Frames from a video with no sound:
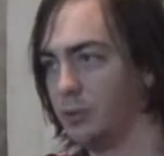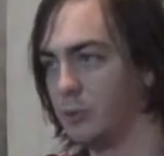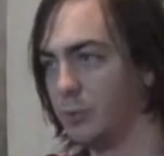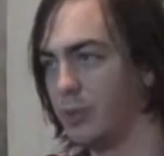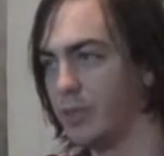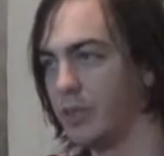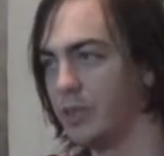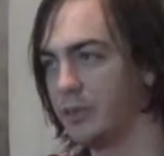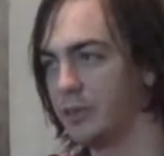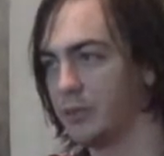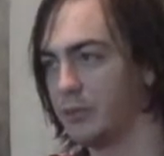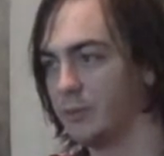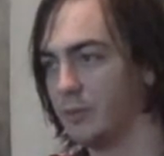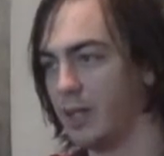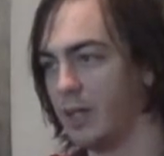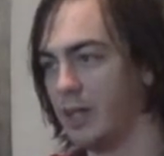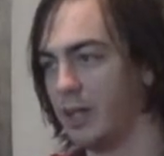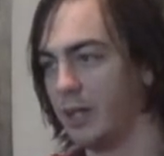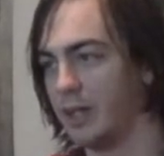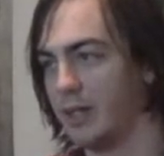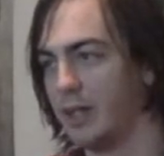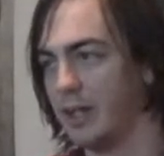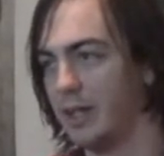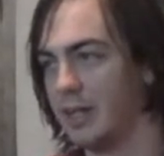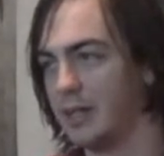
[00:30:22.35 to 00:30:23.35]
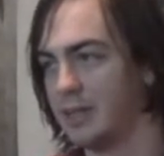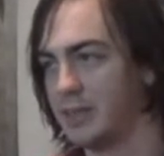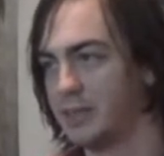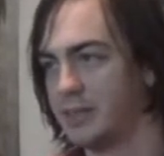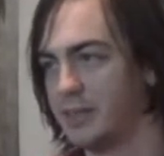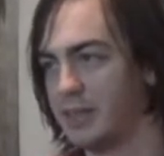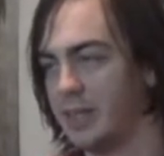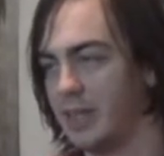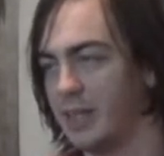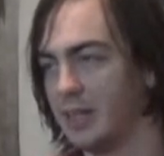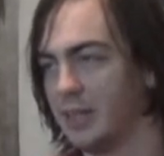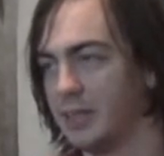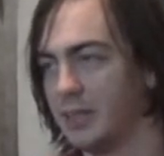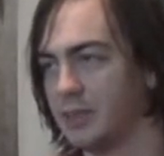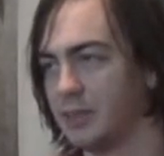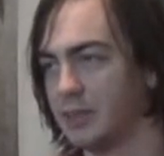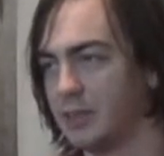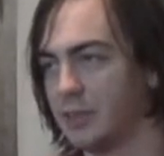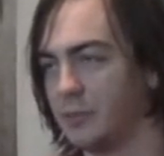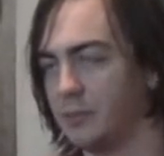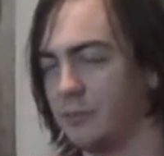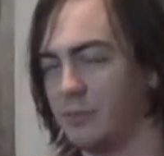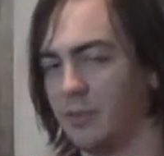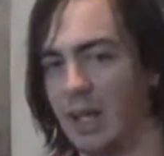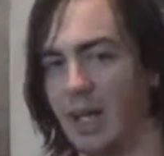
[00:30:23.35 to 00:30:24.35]
weak to rock and it has chatter,
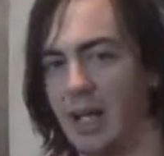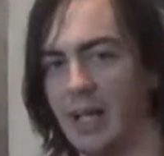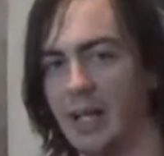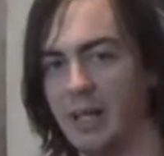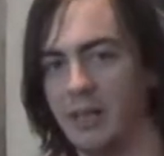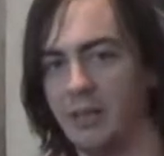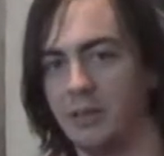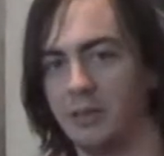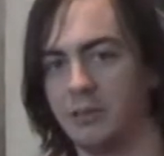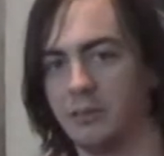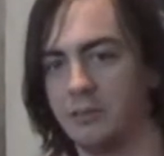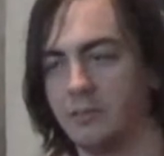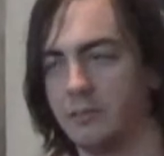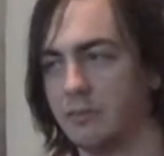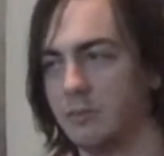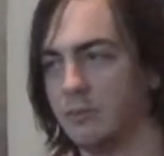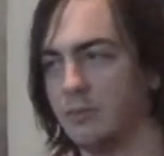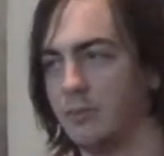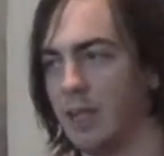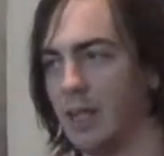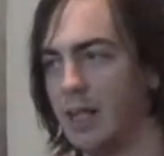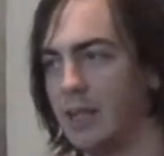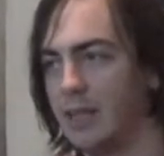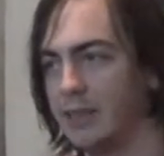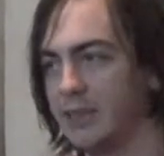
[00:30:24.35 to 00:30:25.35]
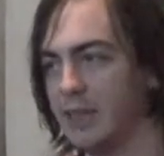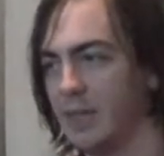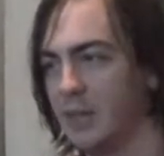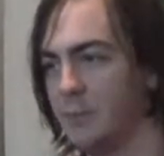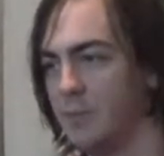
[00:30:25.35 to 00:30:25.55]
so flying? Flying type